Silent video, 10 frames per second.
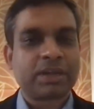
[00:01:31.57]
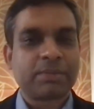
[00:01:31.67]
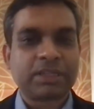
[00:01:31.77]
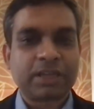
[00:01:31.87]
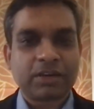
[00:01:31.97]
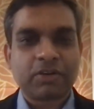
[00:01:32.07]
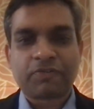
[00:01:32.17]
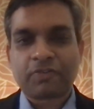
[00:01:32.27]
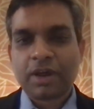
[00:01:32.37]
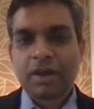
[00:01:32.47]
I mean, think
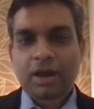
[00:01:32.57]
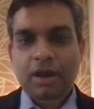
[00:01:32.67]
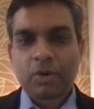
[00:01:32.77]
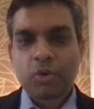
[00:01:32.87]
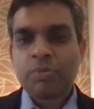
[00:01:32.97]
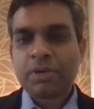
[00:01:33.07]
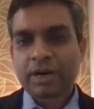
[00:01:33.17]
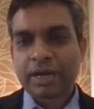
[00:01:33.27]
of Uber